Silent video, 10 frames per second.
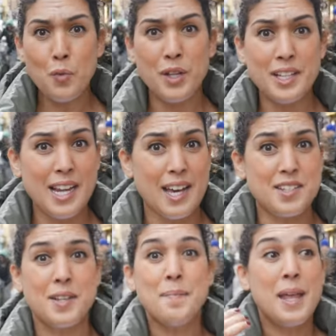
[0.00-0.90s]
really nice.
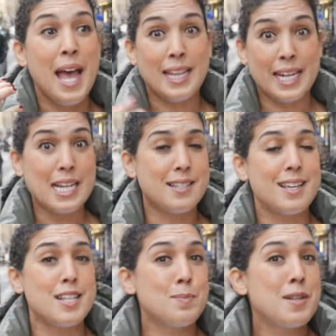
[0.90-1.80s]
And like I
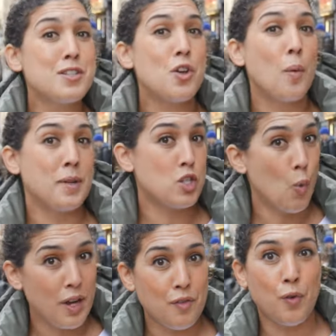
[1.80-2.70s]
said, this place is open
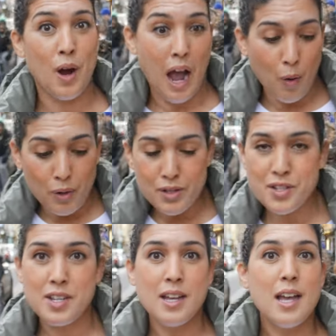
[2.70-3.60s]
24
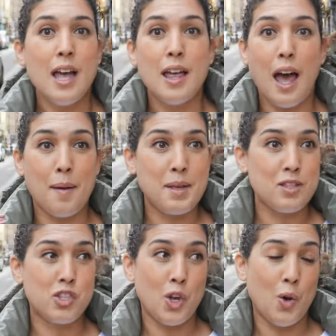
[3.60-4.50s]
hours. I
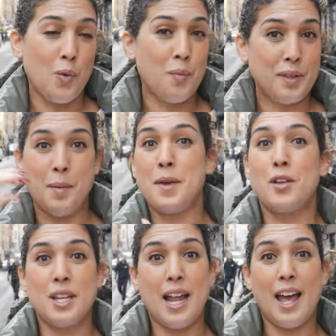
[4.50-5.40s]
mean, so in the middle
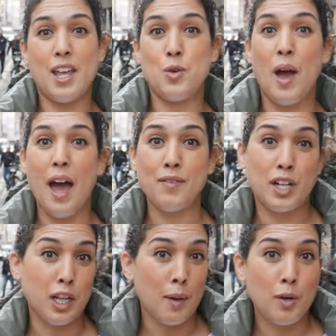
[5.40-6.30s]
of the night, you have the
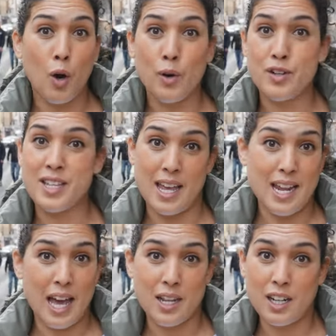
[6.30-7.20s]
club goers
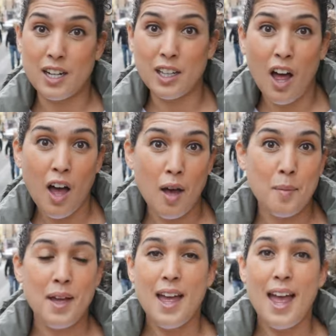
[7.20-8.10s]
getting out of the
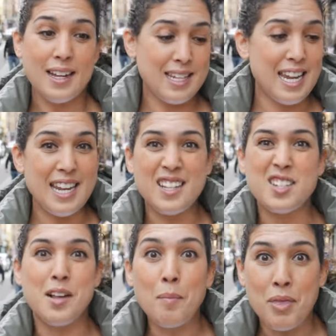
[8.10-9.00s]
club, needing
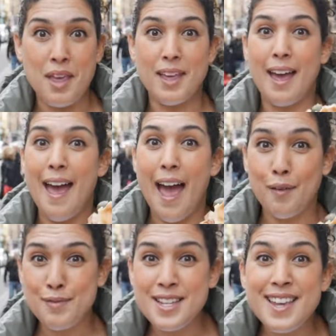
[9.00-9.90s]
something
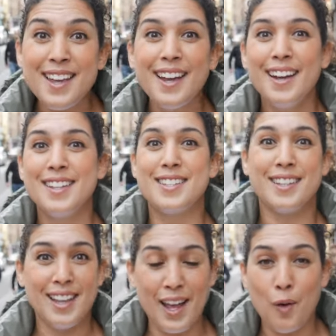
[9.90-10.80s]
hefty to
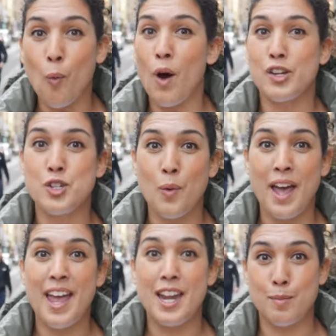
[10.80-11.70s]
like wash
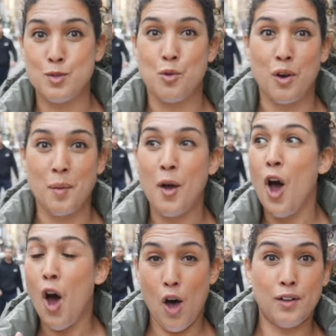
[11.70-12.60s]
away and absorb
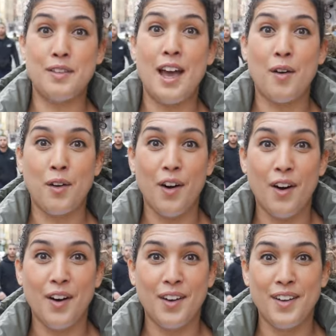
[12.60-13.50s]
all of the
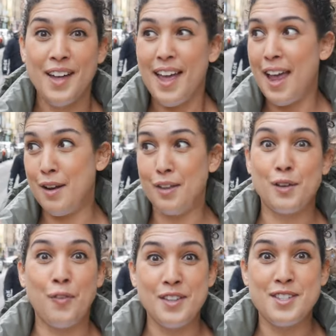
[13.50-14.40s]
alcohol and other
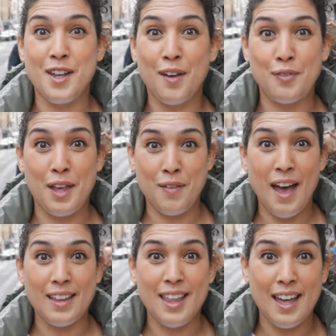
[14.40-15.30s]
fun stuff they've
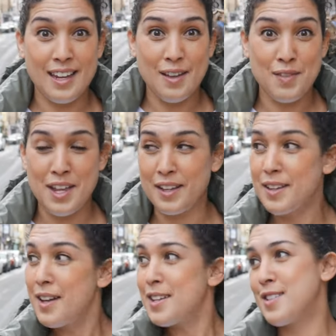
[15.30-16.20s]
had that evening.
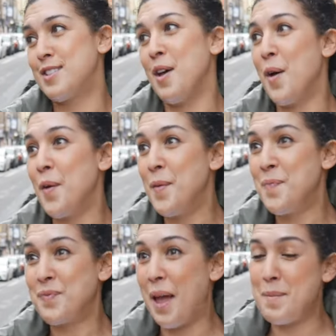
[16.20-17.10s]
So,
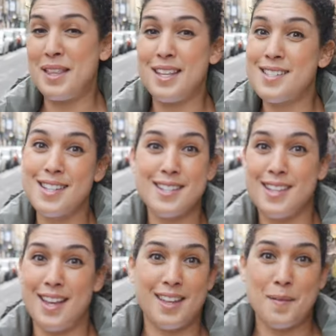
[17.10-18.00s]
I mean, this is
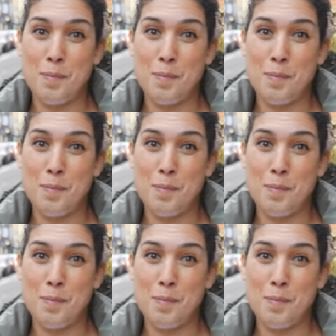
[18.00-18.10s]
like,